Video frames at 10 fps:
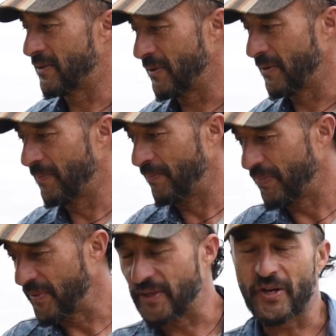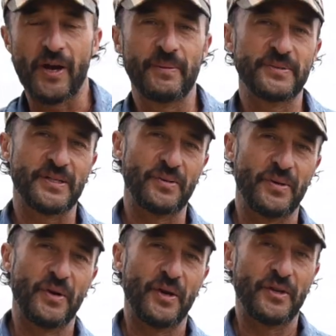to the times and
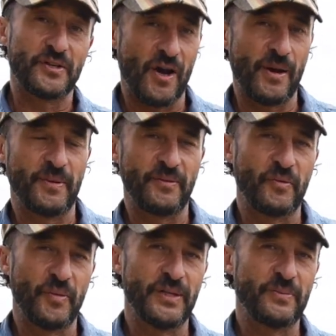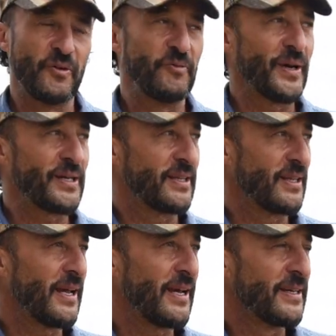timing for when to move back to
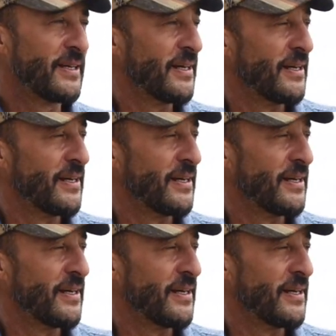the land?